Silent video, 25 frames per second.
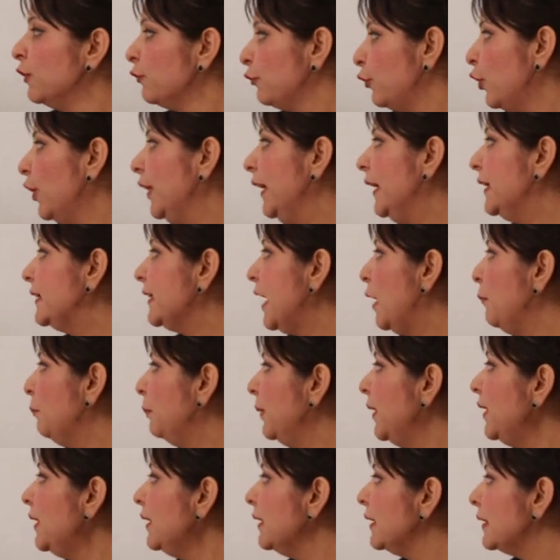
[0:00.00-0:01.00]
For
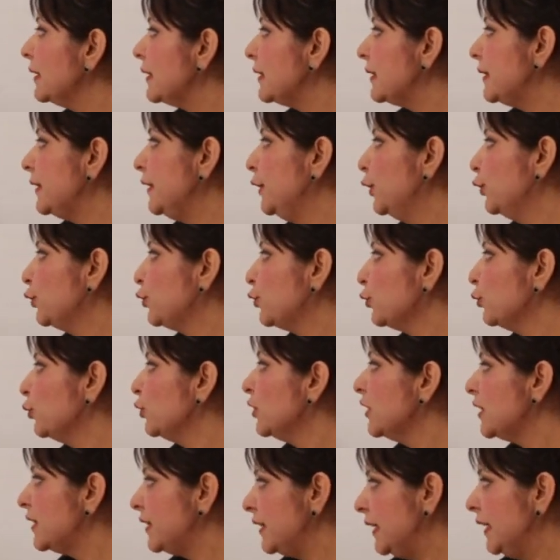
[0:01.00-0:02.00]
example, CO2.
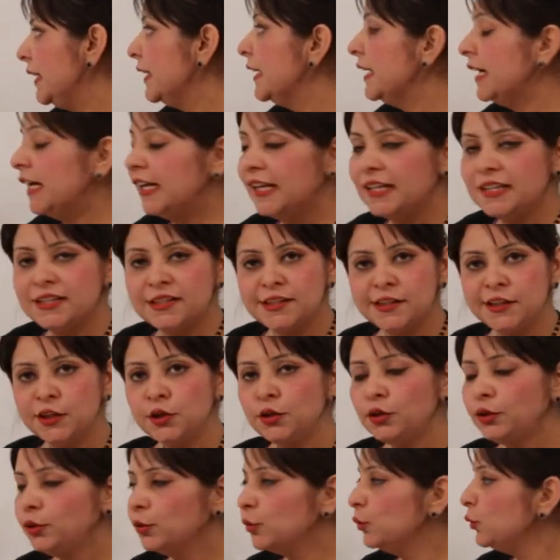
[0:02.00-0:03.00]
See, in
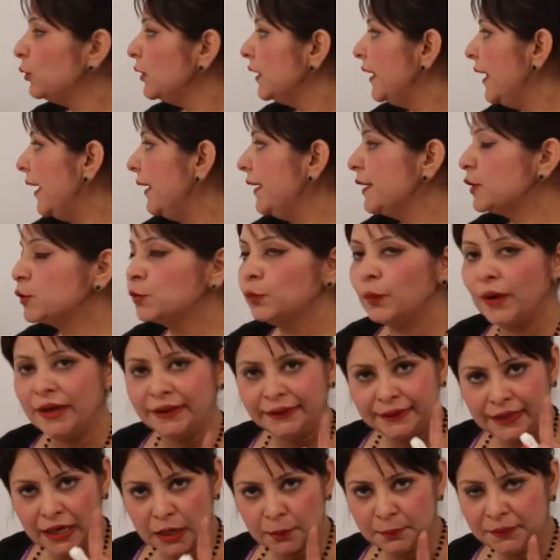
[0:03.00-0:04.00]
CO2, there is
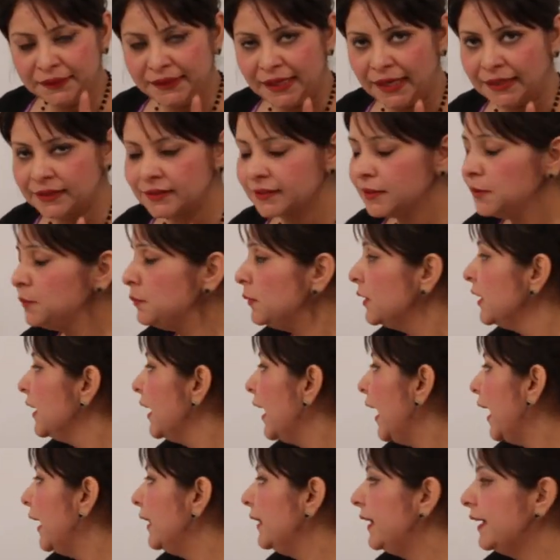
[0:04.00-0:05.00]
one carbon atom
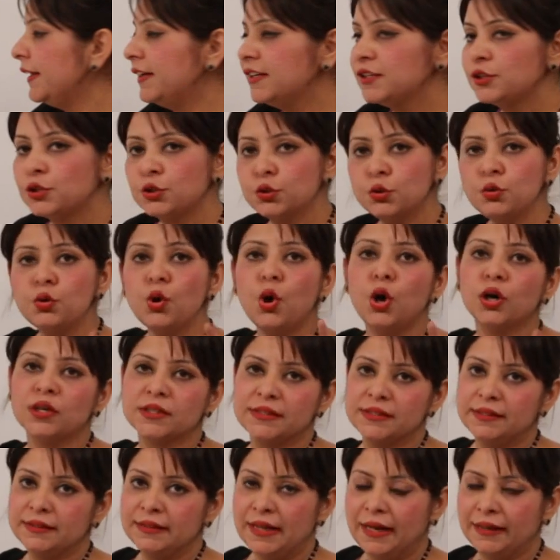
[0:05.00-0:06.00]
and there is two
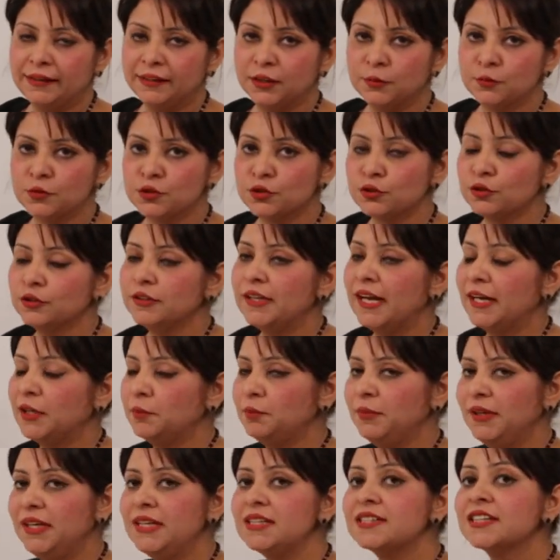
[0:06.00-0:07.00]
oxygen atoms. So
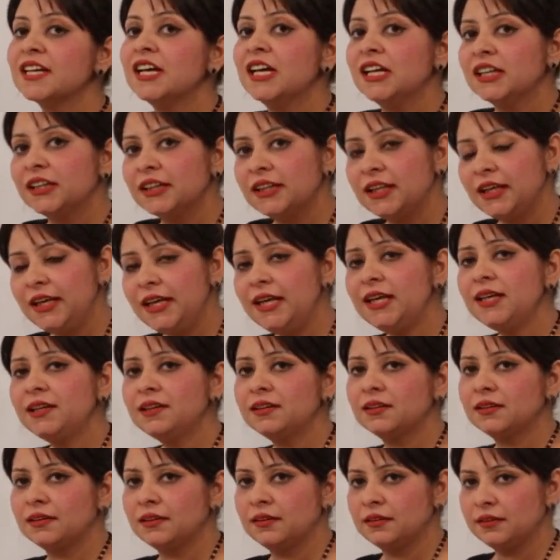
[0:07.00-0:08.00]
that means
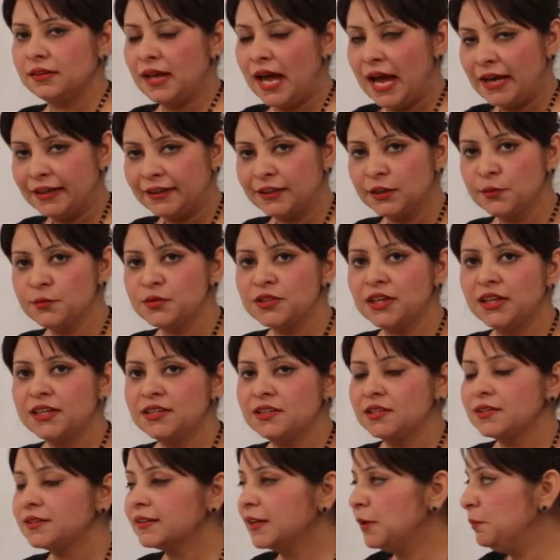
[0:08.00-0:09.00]
three atoms are
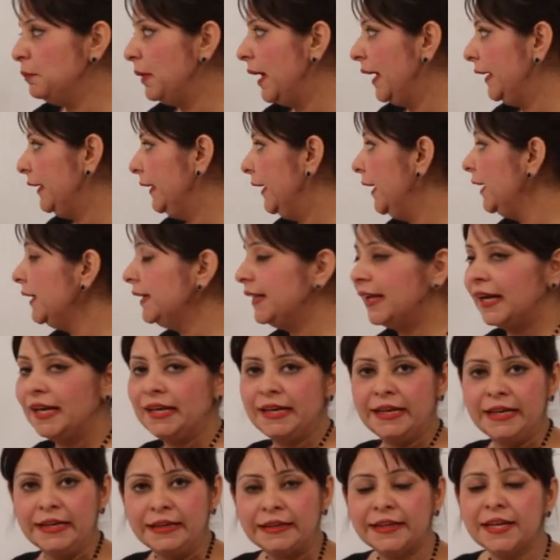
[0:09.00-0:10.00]
just combining, they are
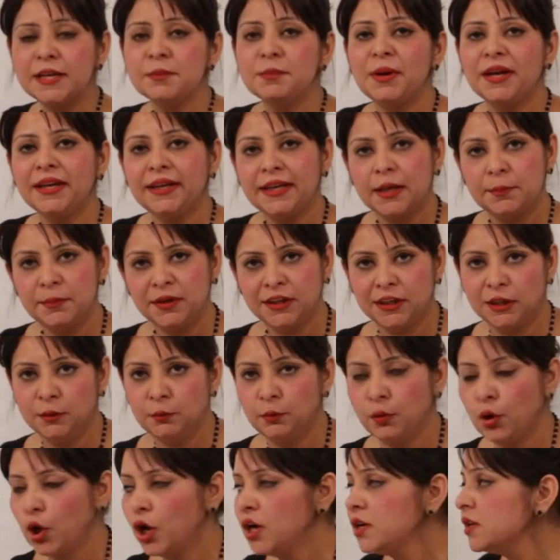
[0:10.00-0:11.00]
linking by chemical
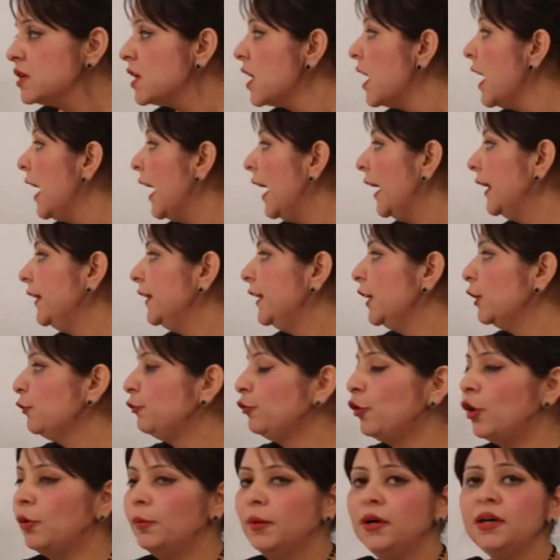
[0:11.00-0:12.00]
bond and they
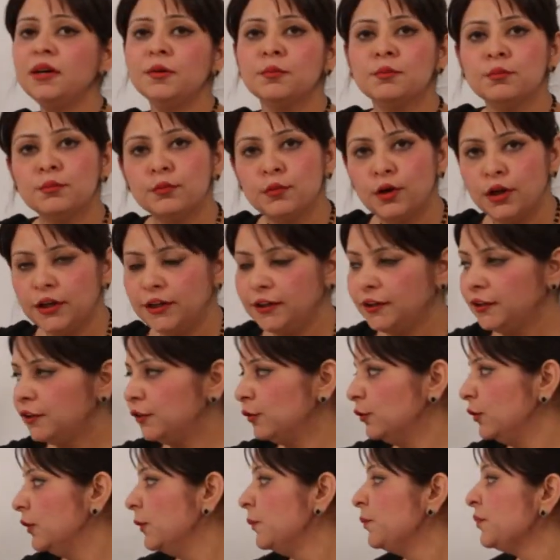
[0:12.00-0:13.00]
form a
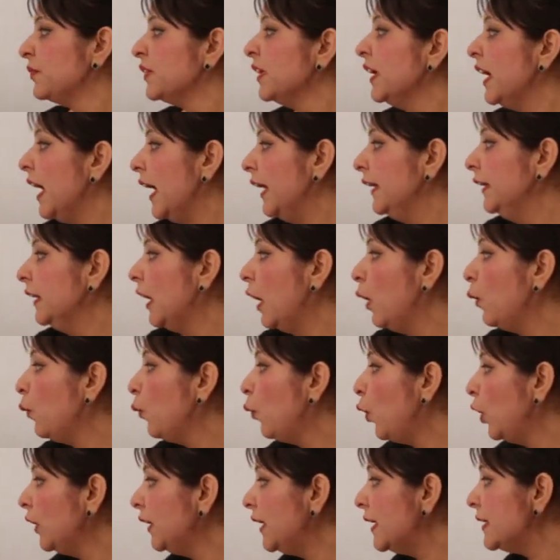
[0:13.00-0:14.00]
molecule. And now
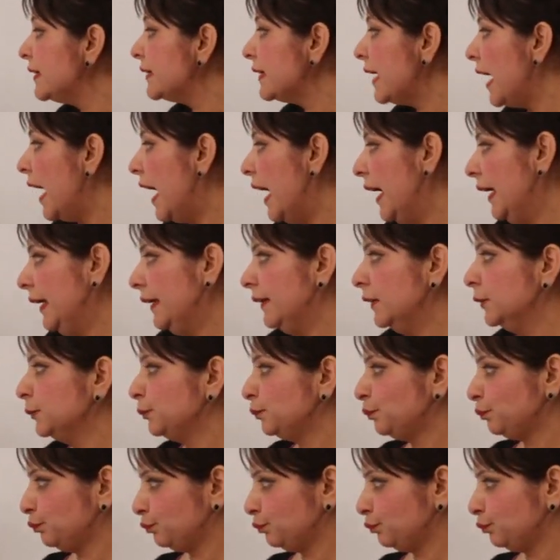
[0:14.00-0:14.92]
what is ion?